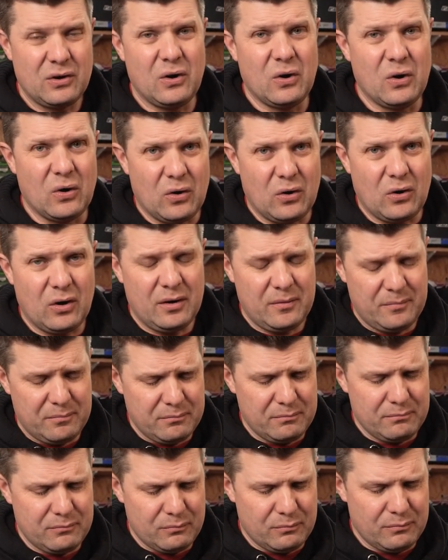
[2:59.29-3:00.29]
or
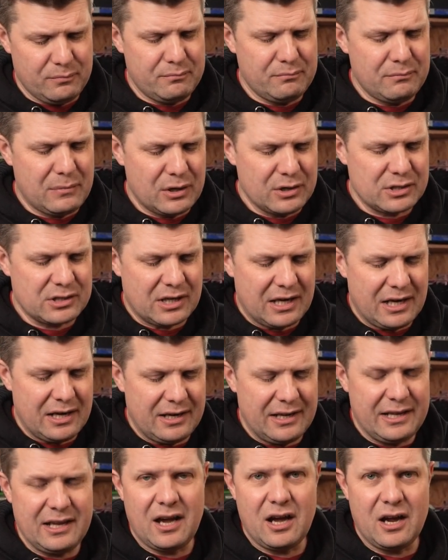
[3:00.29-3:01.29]
most
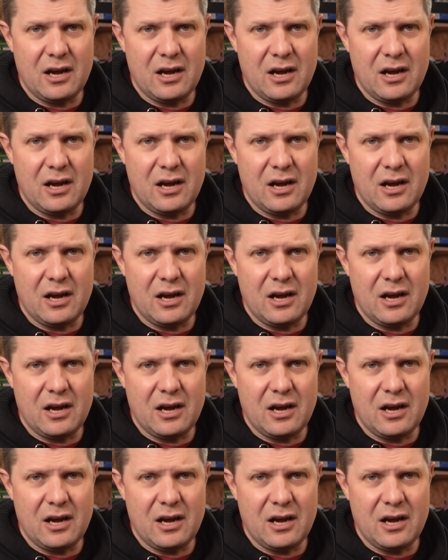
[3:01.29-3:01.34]
likely